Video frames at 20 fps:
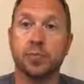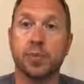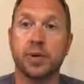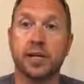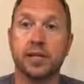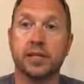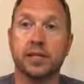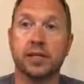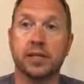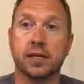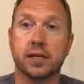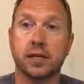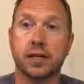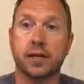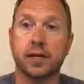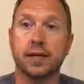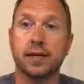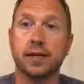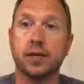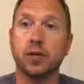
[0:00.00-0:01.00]
But
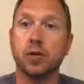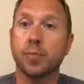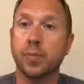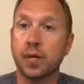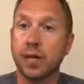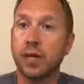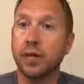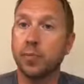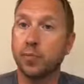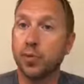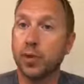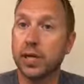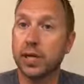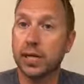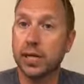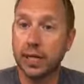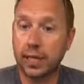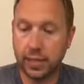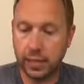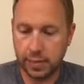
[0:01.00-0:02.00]
it'll be
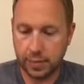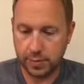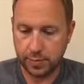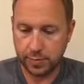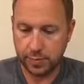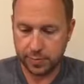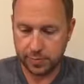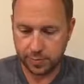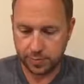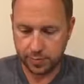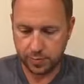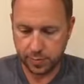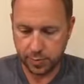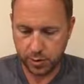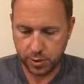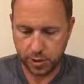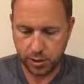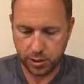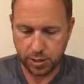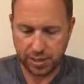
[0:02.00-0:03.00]
pretty.
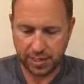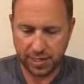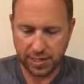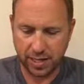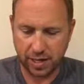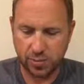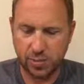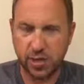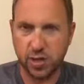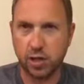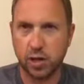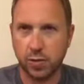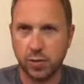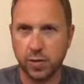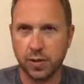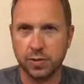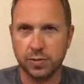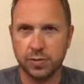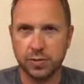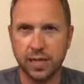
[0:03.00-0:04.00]
I think it'll be a good
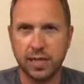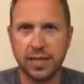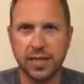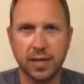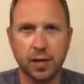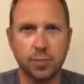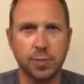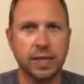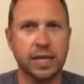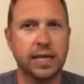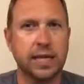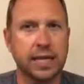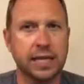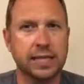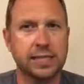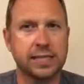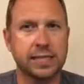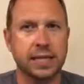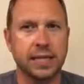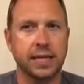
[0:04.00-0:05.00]
one. I think it'll be
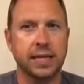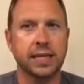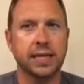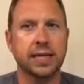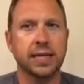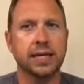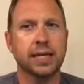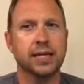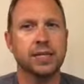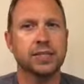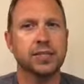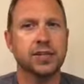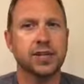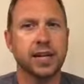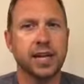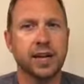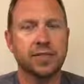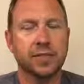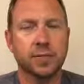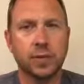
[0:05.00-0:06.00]
easy. So you're
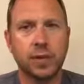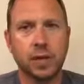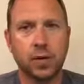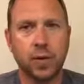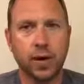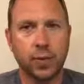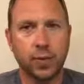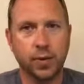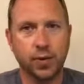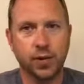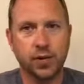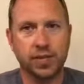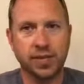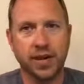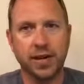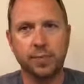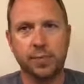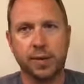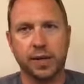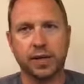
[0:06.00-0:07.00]
gonna have to be quick with your
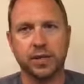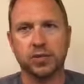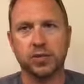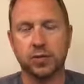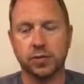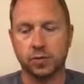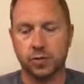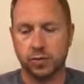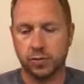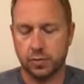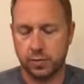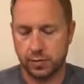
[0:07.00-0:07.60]
typing too.